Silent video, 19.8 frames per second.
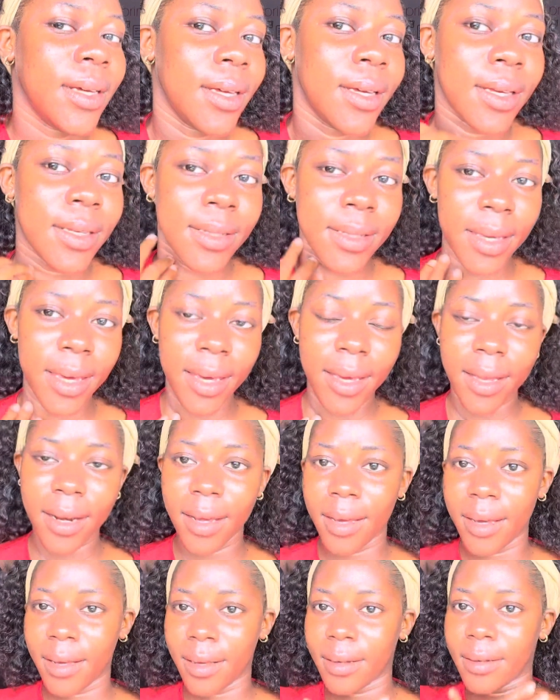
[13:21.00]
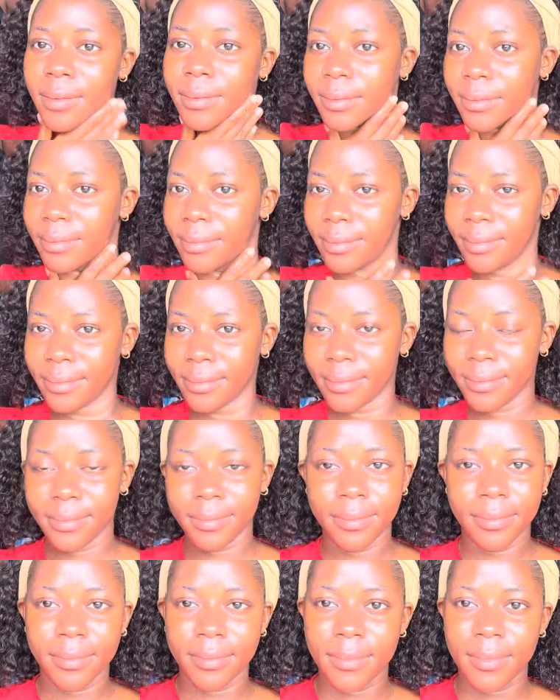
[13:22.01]
is skinning
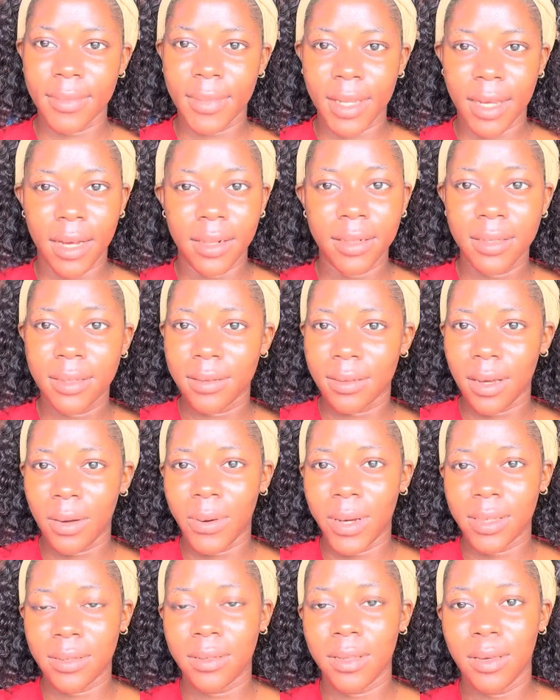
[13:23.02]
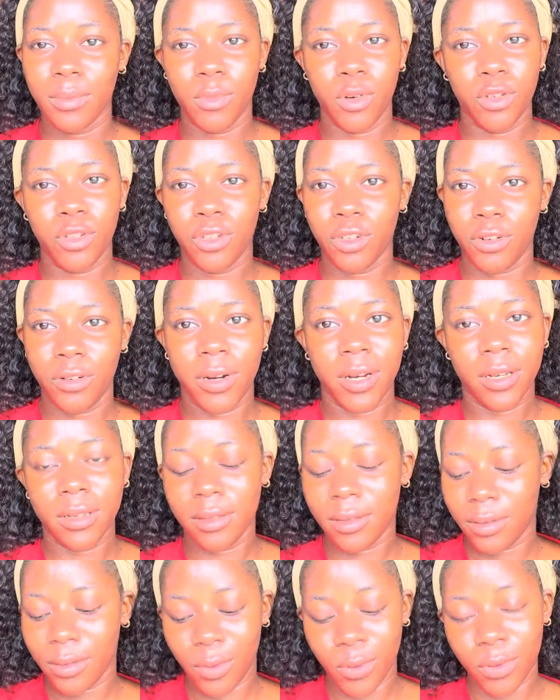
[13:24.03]
and this is how i stay
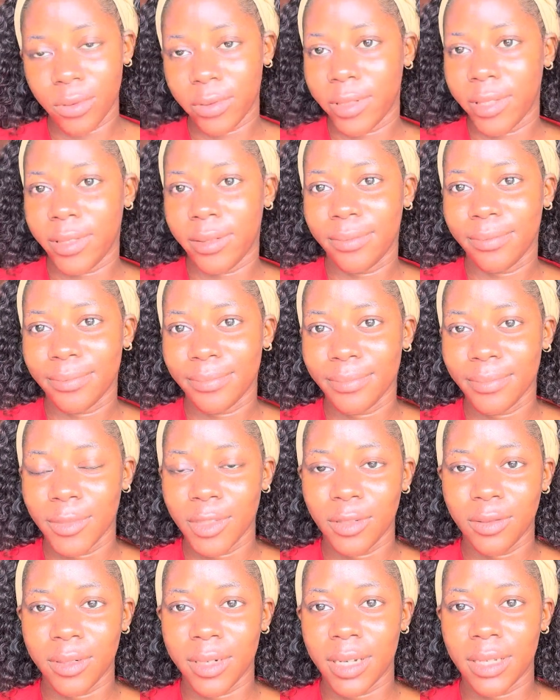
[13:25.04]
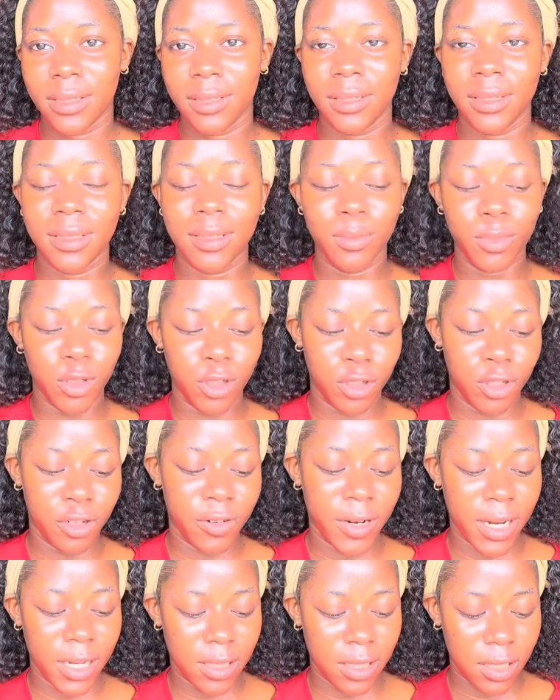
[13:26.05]
moisturized all day all right it
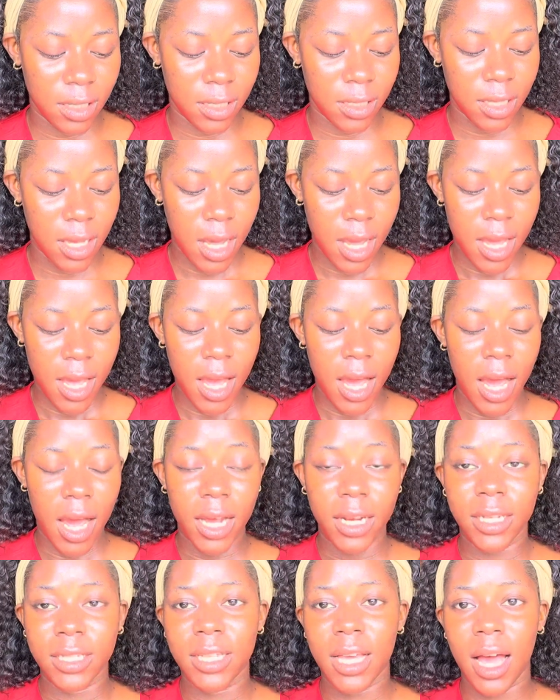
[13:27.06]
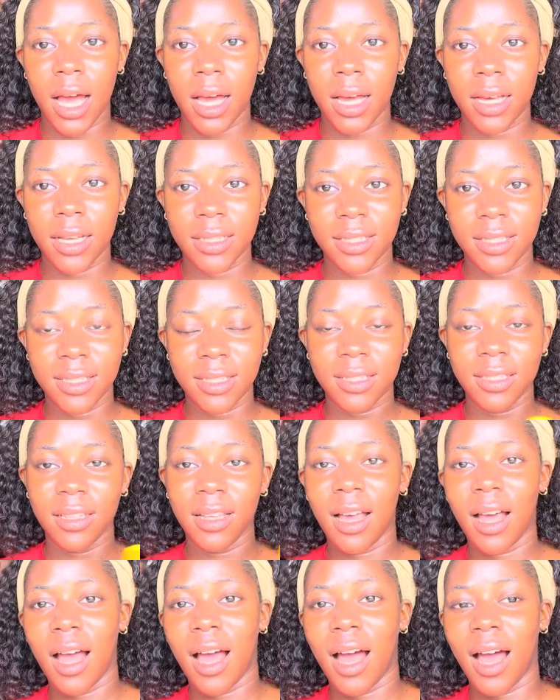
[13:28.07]
moisturizes and it acts
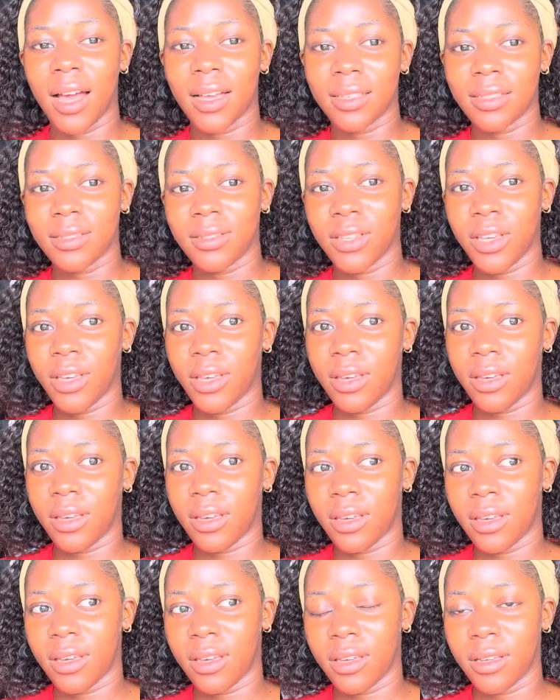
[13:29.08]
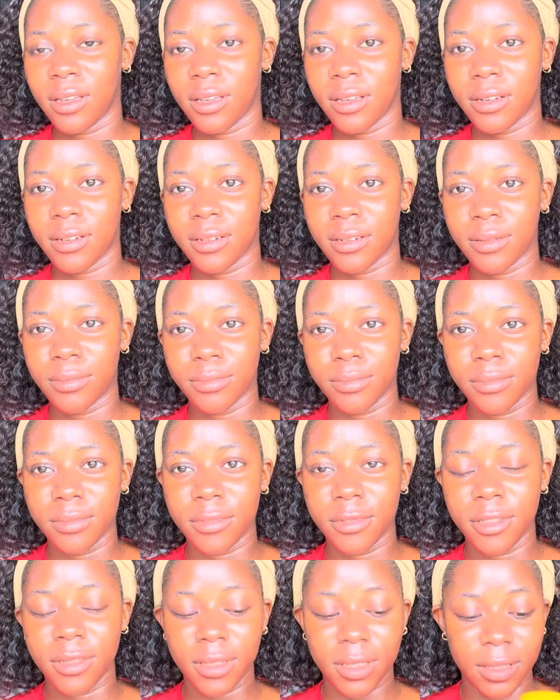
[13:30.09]
as a um,
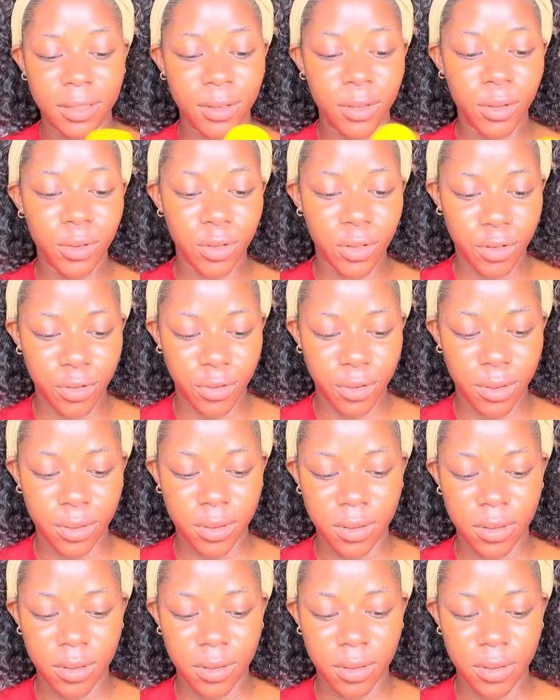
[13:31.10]
a sunscreen